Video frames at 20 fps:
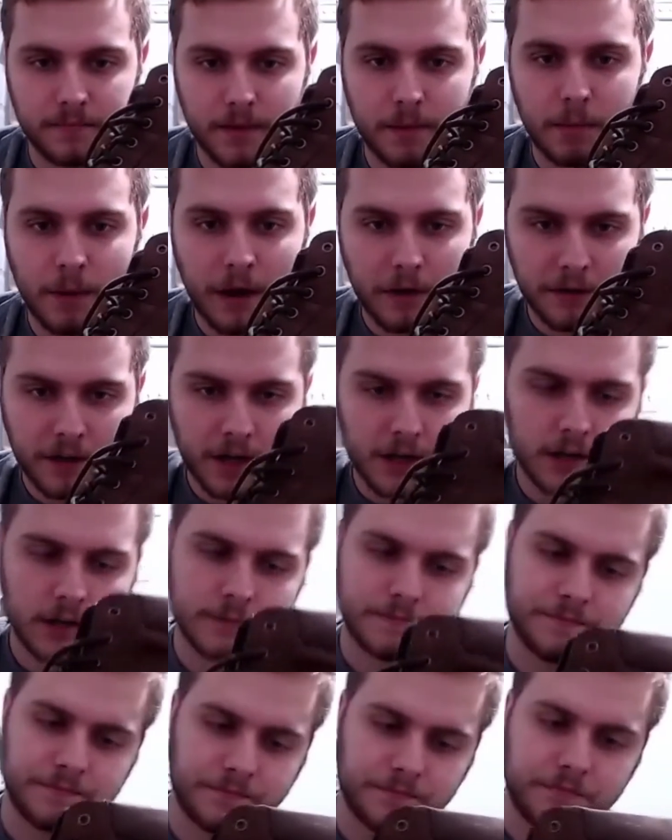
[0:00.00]
brown
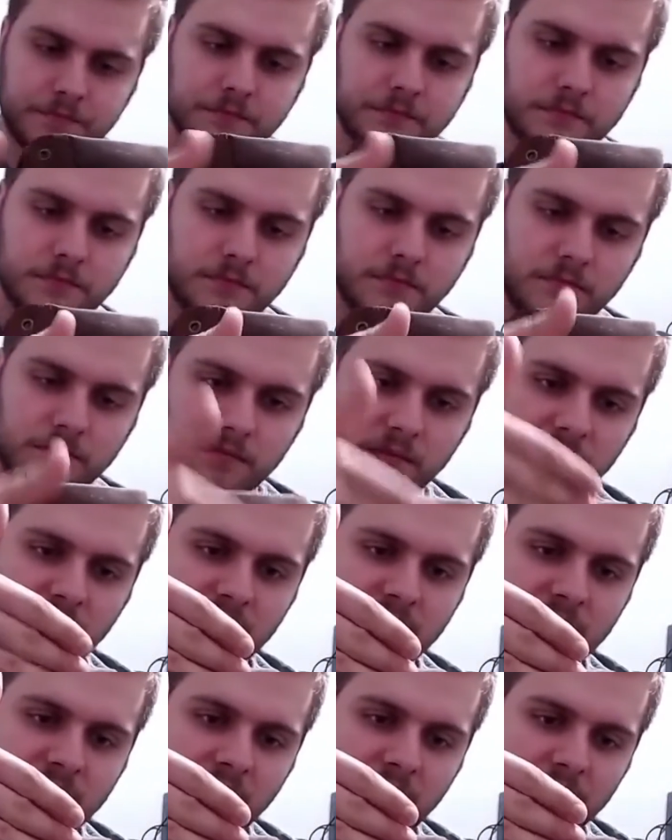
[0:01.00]
color.
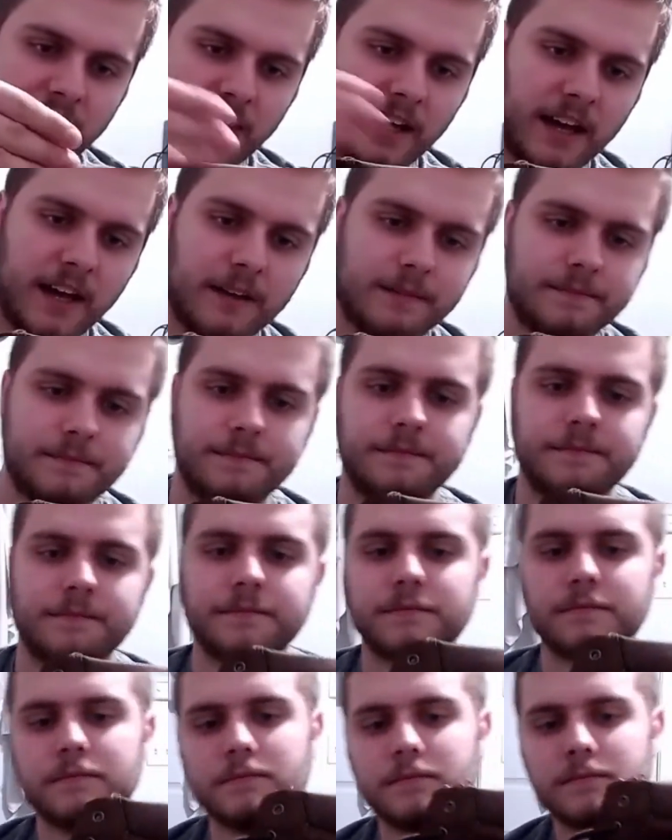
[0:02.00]
It's got the
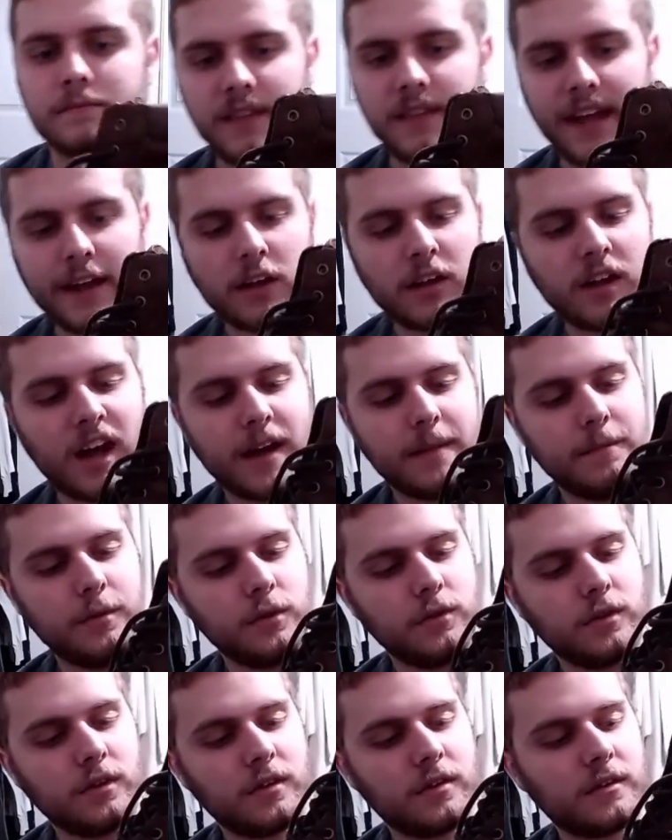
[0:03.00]
ankle high
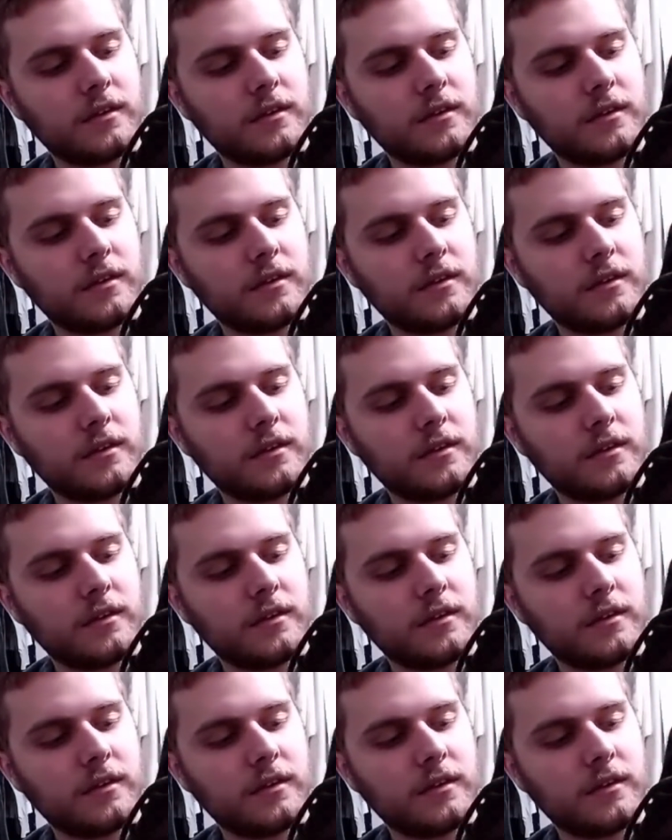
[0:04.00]
boot